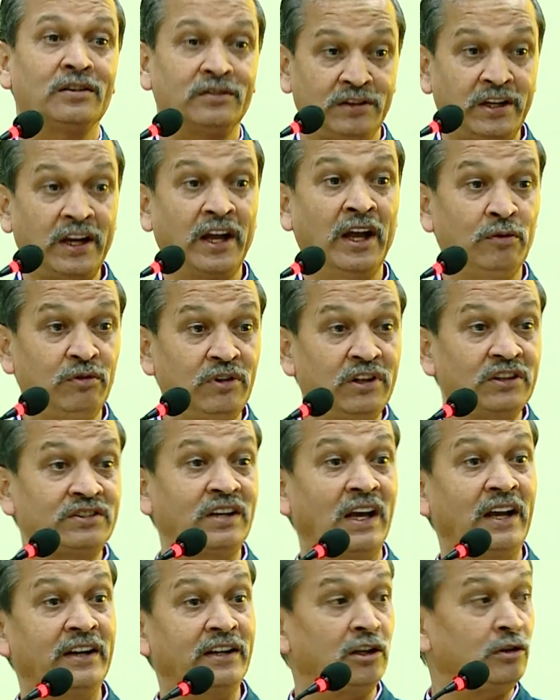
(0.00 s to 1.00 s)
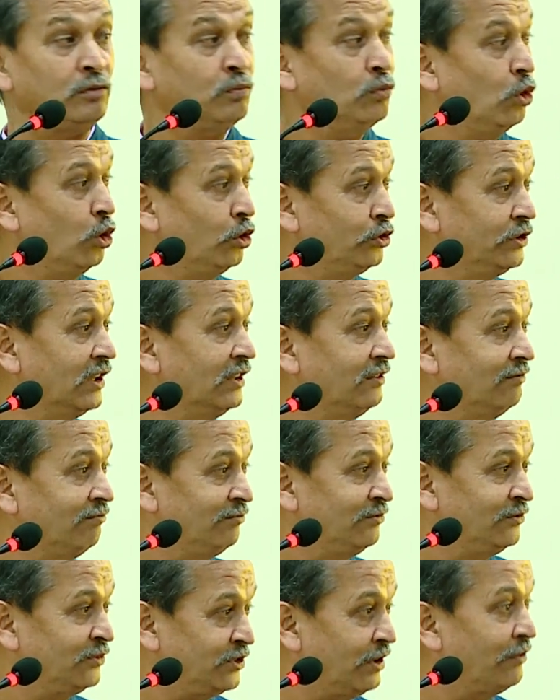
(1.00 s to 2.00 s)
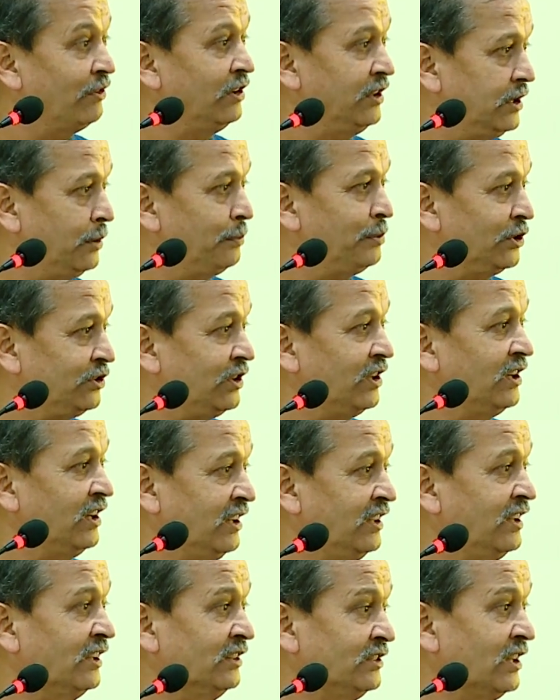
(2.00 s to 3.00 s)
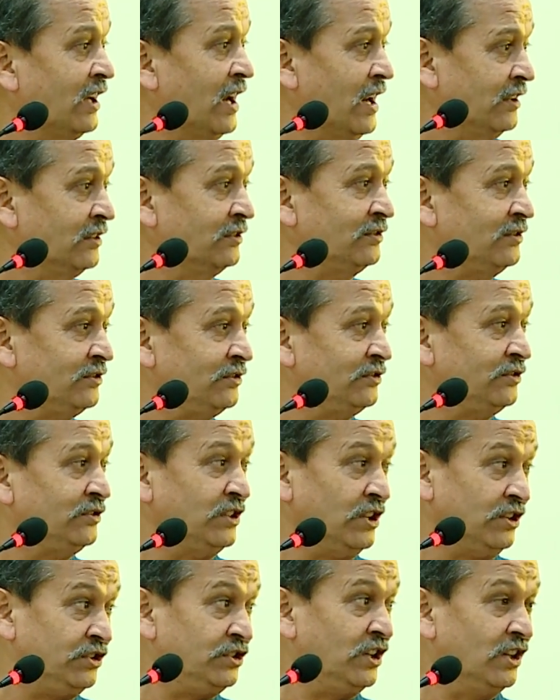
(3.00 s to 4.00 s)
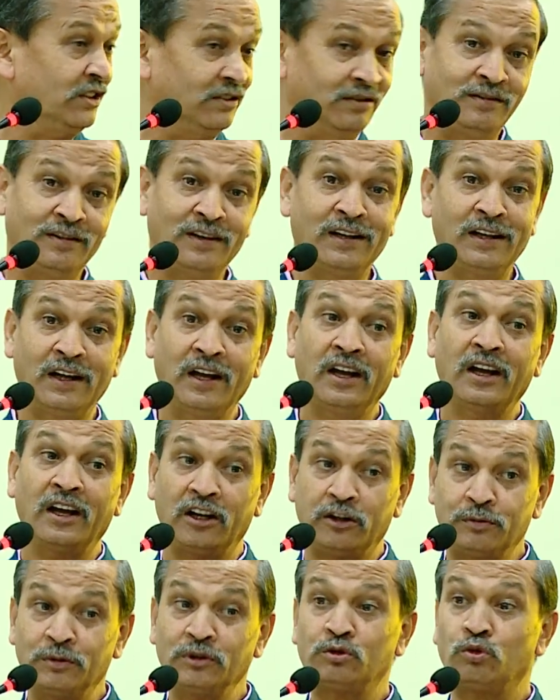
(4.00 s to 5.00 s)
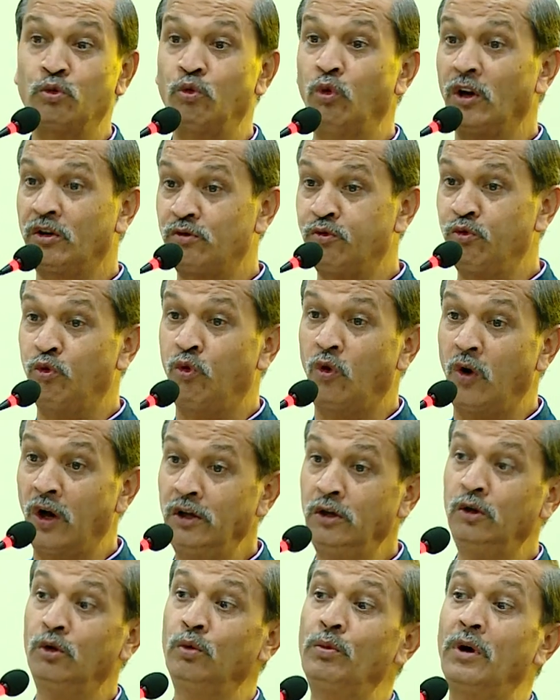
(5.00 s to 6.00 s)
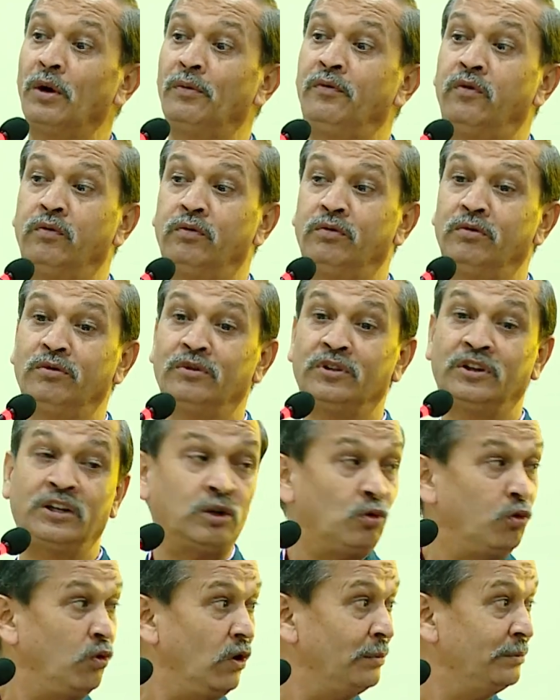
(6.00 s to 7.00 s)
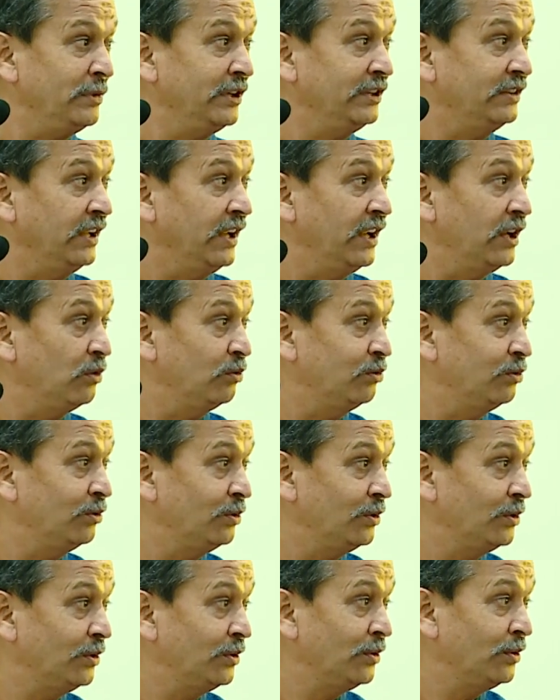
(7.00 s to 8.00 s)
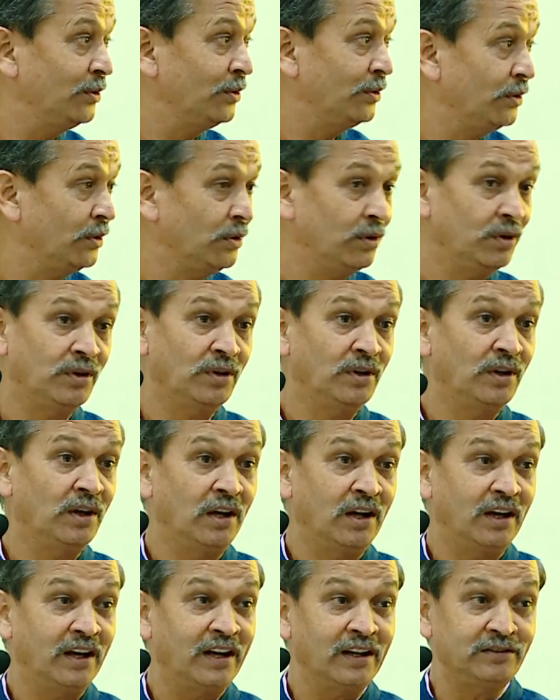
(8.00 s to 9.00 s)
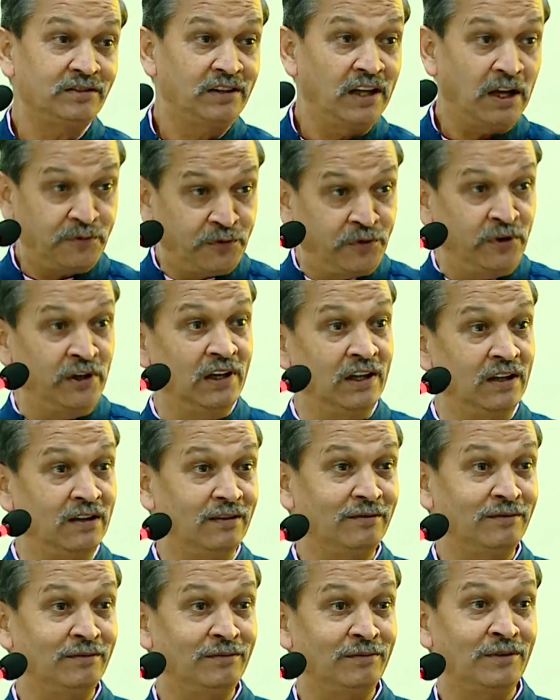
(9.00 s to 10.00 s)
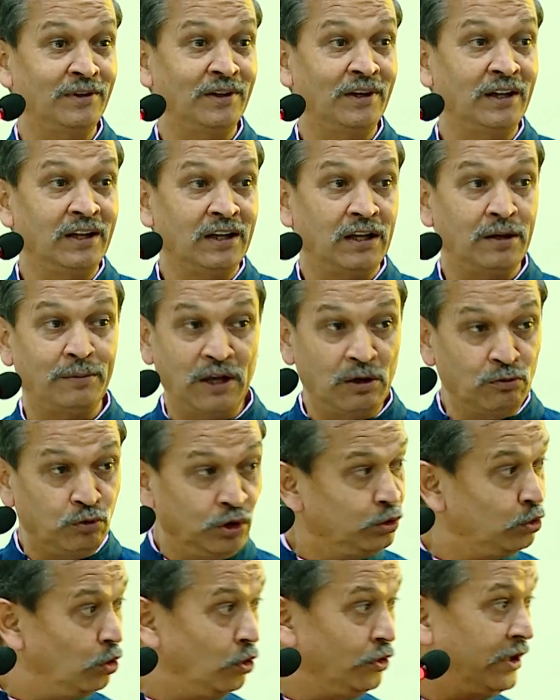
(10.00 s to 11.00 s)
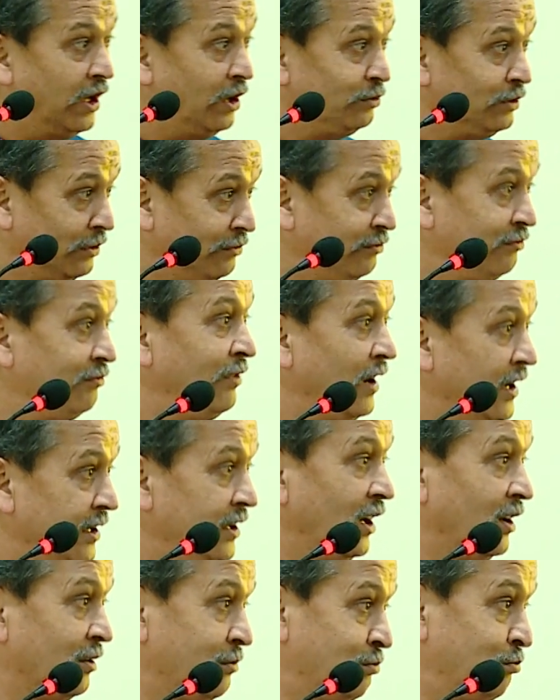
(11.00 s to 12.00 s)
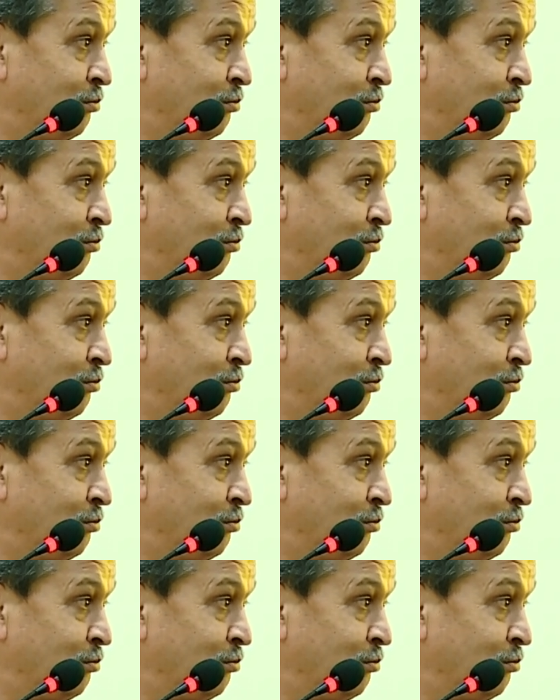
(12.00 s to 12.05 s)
They have decided more than 70% indigenization. It means what volume of requirement they have. And they feel we don't have the vendor